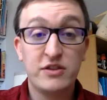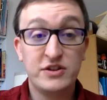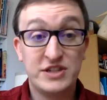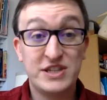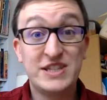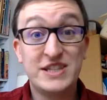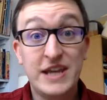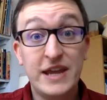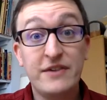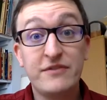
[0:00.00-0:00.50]

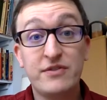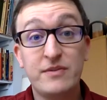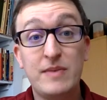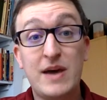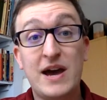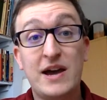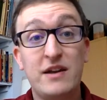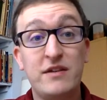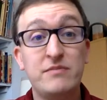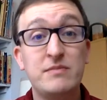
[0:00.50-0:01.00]
distinct from
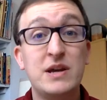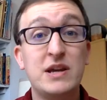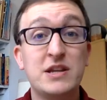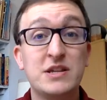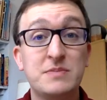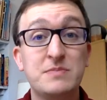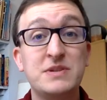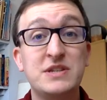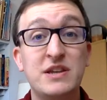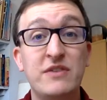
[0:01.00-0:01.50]
that, have made a
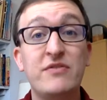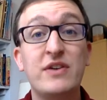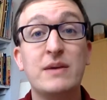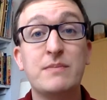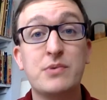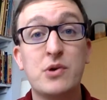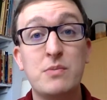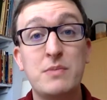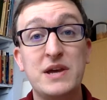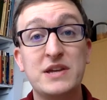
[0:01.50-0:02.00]

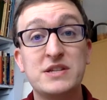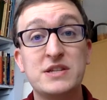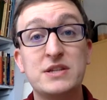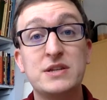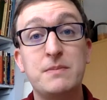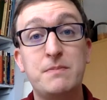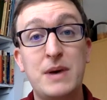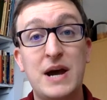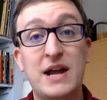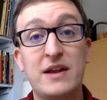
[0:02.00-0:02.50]
specific promise
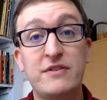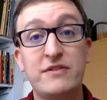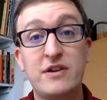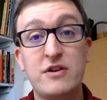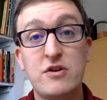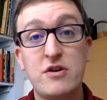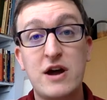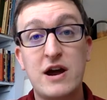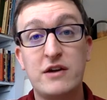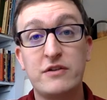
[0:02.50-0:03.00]
to ban
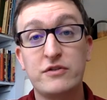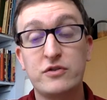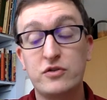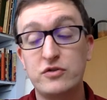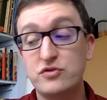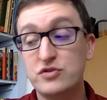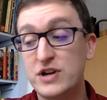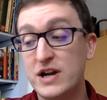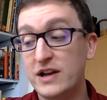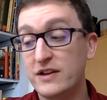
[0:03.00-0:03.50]
0 hours
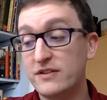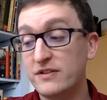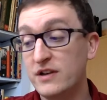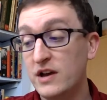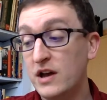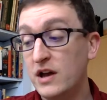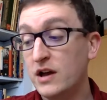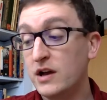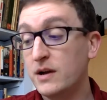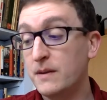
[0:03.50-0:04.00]
contracts
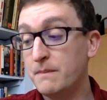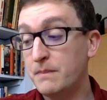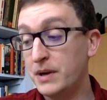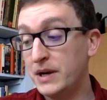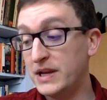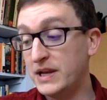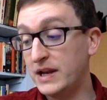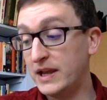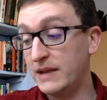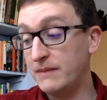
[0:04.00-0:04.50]

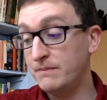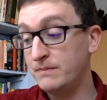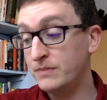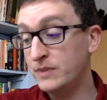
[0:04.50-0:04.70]
completely.